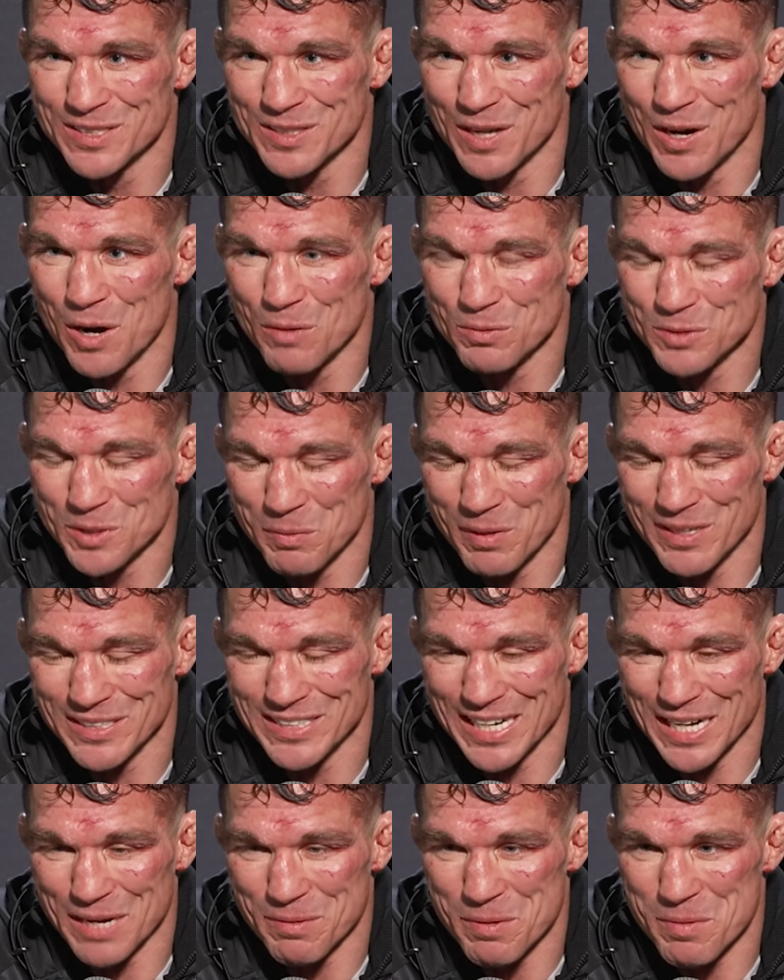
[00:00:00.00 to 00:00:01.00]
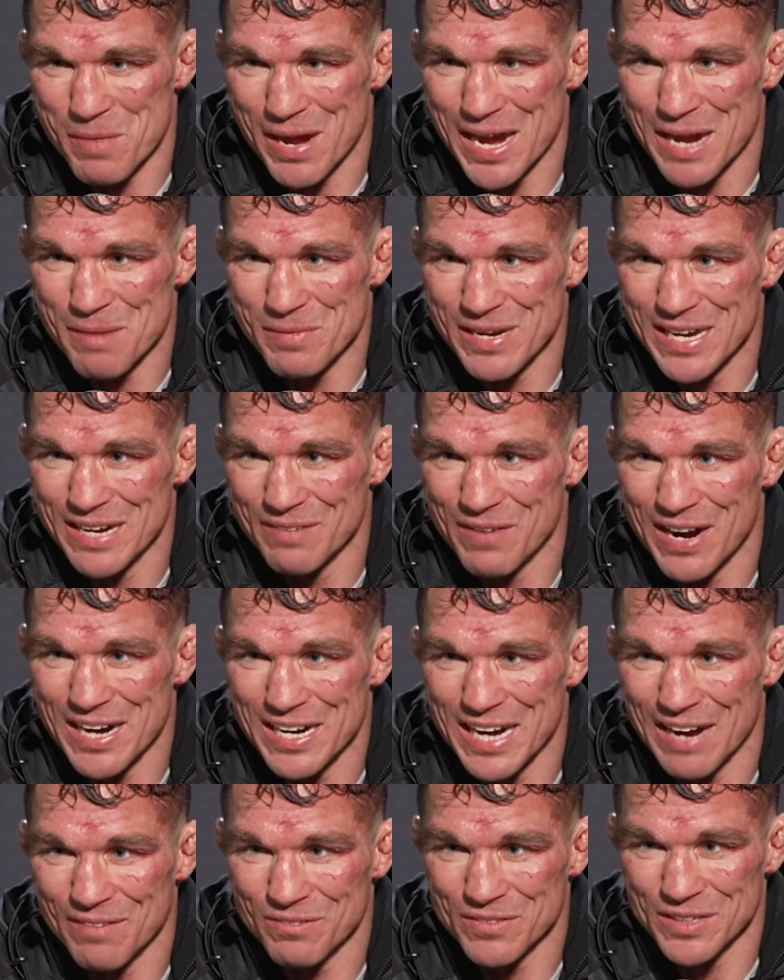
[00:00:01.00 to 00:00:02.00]
so I hope somebody's not gonna be mad at me if I
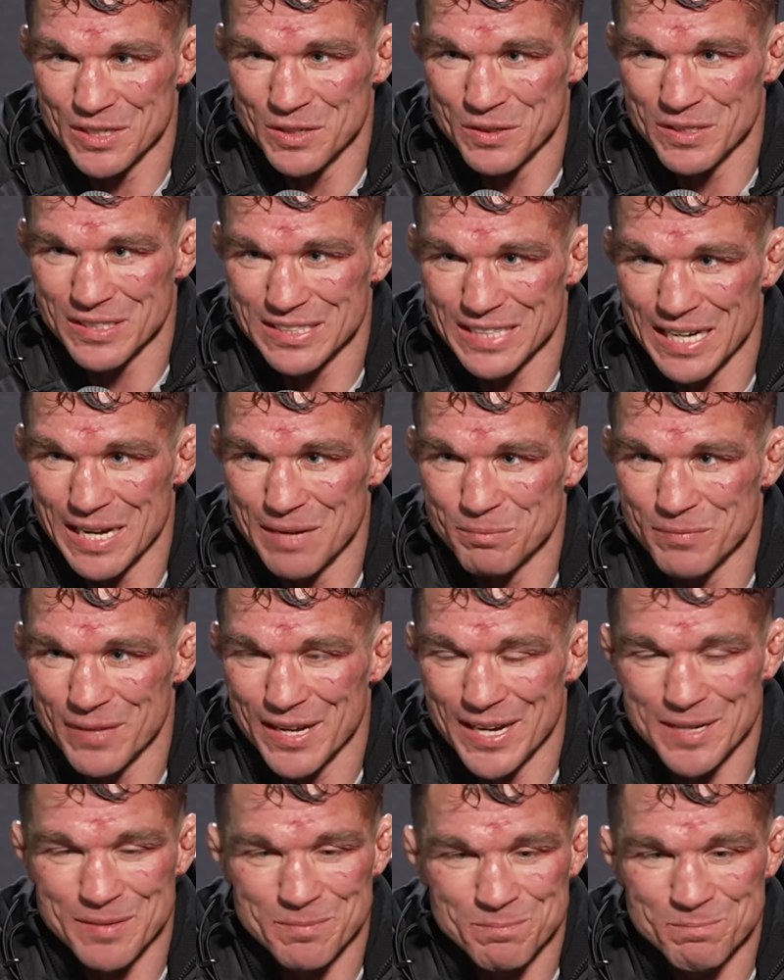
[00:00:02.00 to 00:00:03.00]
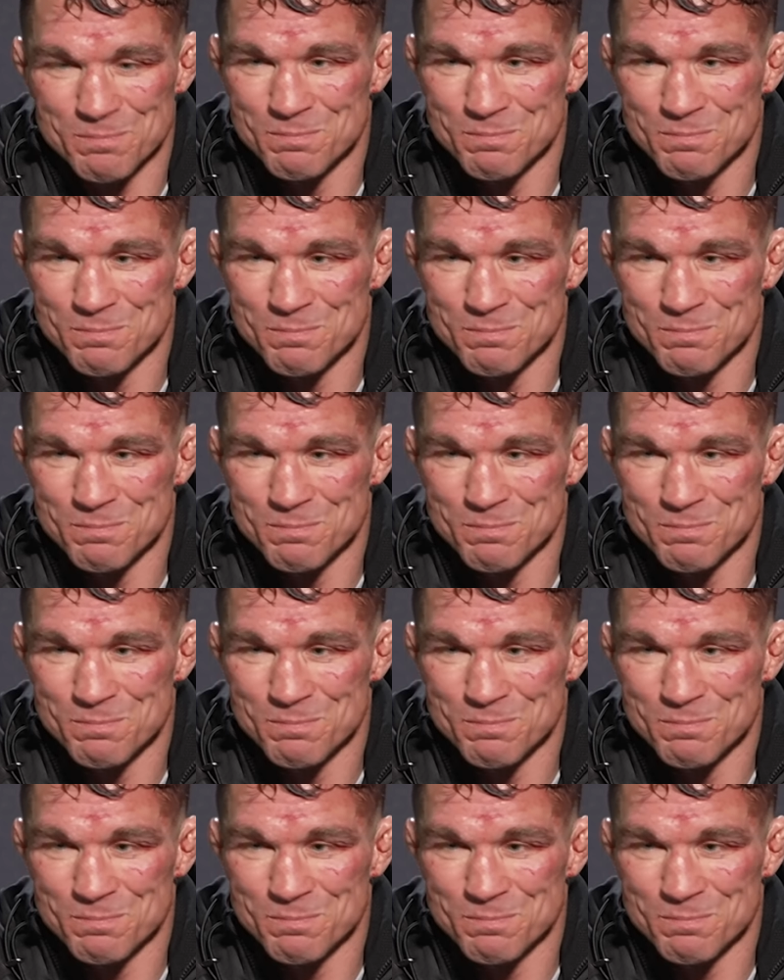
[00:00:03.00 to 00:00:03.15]
have to do the same thing.